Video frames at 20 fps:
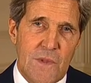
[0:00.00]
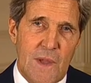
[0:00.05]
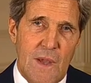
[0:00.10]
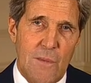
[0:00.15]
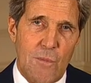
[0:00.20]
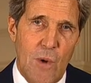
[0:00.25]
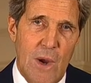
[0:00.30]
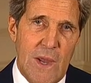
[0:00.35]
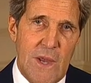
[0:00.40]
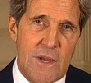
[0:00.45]

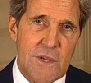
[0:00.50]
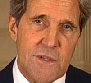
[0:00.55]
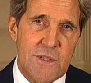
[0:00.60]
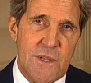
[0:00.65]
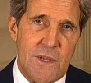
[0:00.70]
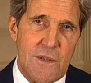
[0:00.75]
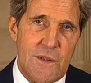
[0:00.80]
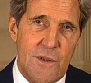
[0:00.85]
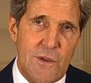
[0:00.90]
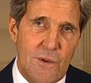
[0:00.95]
and ways
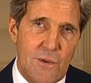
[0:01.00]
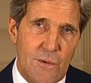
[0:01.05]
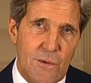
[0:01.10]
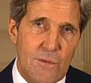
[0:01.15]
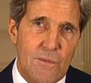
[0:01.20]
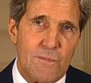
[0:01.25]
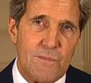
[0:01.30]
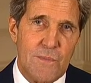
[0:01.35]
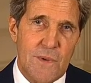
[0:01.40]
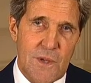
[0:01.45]
that
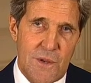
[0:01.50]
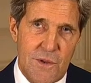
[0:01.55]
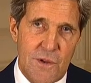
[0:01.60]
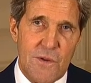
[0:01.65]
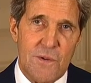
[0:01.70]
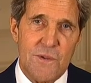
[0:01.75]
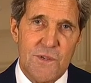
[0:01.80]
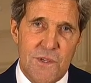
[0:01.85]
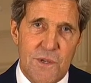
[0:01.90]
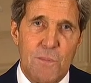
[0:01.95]
you can
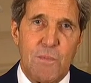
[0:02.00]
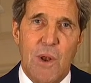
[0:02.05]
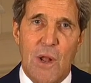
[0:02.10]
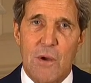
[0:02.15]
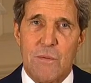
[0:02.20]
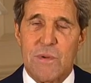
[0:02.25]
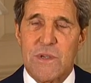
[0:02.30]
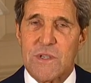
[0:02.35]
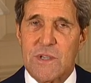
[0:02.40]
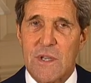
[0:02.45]
use
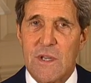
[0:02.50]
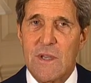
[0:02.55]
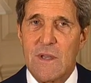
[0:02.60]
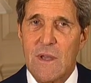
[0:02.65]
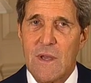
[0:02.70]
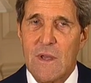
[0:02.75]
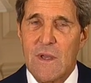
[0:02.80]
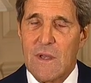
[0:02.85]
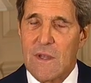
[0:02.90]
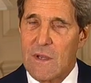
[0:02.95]
diplomacy
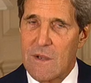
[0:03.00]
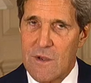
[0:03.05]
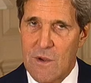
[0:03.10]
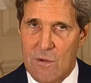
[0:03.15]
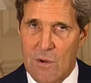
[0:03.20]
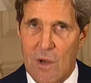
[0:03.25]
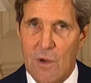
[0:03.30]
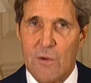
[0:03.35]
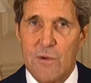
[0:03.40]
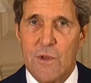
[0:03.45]
in
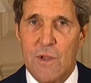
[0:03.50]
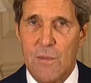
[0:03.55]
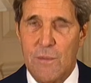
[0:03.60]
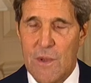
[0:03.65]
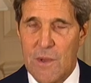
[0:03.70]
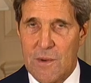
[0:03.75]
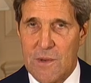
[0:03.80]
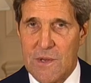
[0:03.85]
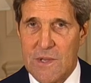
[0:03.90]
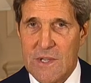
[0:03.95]
your own
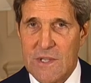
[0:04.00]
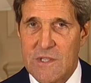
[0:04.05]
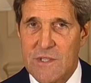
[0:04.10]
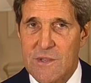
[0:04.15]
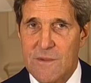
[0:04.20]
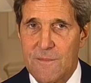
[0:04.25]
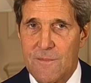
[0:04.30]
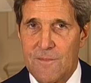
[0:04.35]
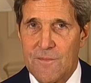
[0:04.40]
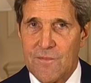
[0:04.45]
communities.
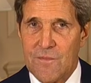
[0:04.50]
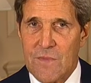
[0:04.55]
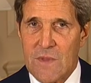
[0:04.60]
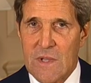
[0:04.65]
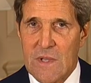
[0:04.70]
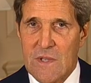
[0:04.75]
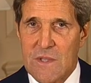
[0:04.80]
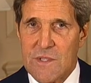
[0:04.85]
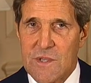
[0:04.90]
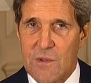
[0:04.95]

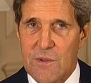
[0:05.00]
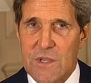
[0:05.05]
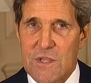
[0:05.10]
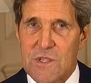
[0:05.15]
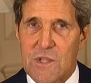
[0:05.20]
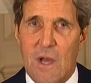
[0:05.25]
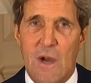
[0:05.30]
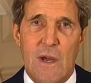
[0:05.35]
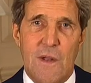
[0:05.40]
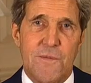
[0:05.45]
So this
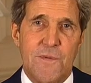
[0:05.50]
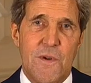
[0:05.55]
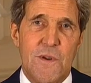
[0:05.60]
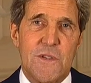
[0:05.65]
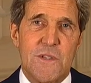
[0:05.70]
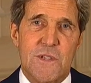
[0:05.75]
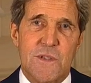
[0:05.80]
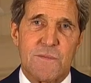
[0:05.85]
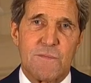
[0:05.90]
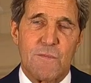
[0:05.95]

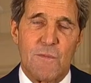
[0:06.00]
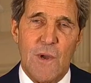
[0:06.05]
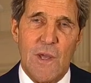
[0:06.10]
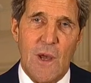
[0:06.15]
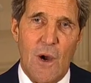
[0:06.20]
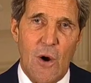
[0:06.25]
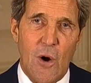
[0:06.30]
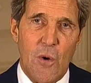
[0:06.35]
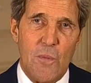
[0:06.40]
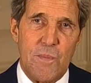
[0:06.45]
conference, we
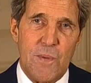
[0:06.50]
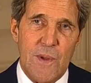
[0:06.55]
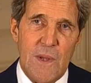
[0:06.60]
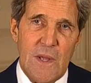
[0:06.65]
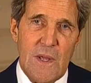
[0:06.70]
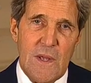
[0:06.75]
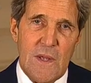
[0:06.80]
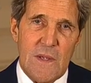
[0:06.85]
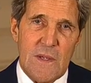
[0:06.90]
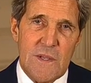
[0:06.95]
hope,
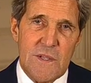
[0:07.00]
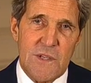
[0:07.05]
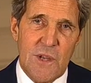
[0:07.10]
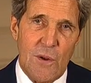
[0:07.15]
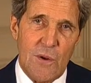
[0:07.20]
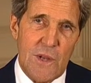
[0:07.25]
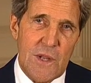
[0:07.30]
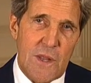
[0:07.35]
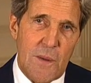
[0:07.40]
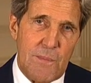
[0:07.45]
is
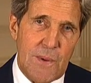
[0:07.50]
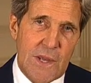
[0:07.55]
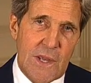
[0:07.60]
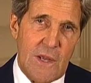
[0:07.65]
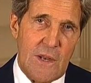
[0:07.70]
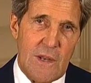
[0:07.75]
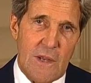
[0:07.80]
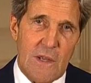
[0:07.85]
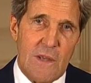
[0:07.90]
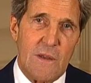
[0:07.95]
only the
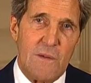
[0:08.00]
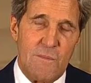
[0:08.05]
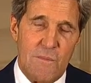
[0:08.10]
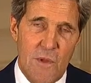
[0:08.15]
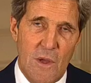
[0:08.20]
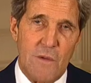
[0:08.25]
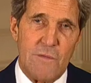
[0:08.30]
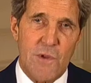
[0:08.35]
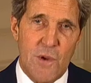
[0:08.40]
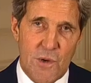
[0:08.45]
beginning
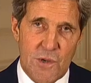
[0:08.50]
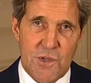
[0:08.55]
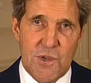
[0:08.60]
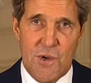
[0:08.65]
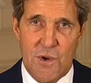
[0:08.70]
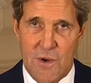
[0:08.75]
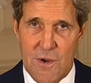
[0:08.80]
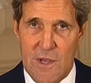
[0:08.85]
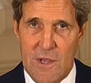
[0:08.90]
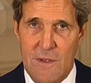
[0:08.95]
of your
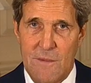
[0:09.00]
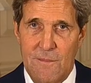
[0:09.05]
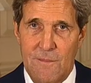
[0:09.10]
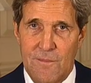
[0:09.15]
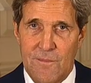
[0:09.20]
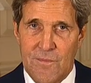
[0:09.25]
journey.